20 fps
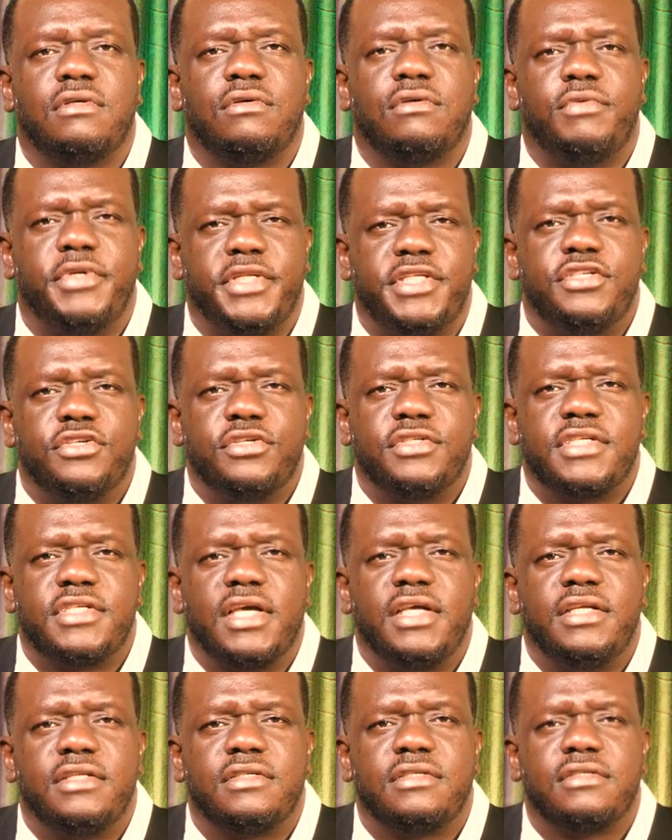with your
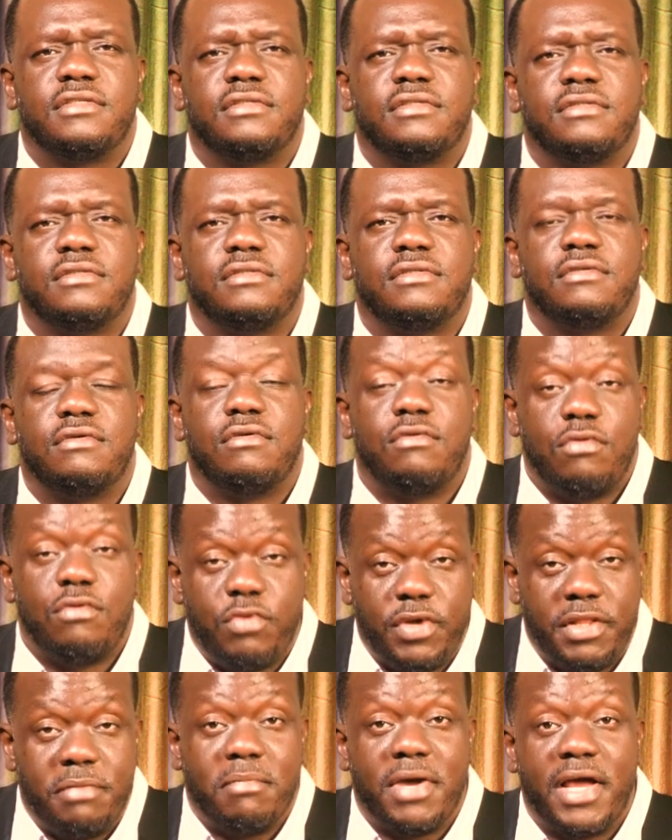tithe,
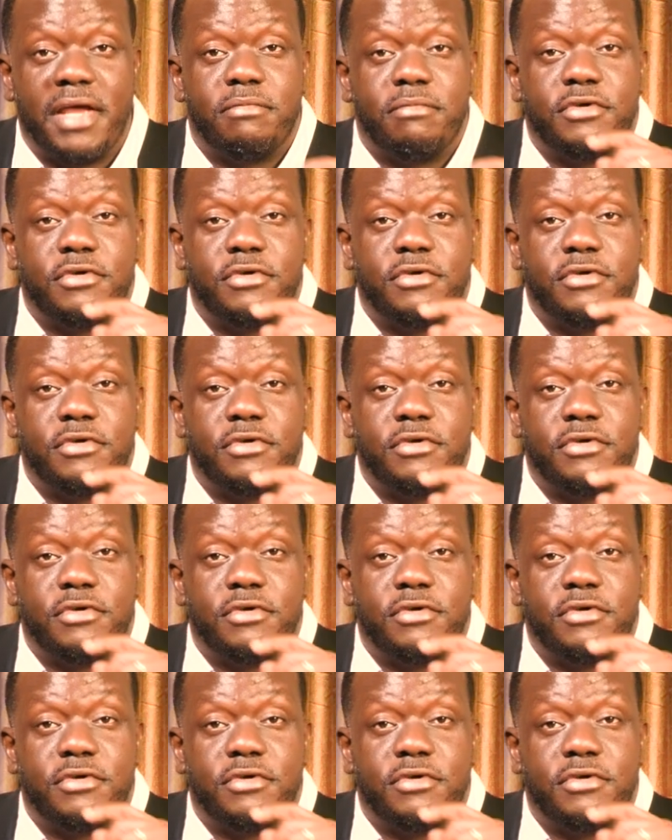with my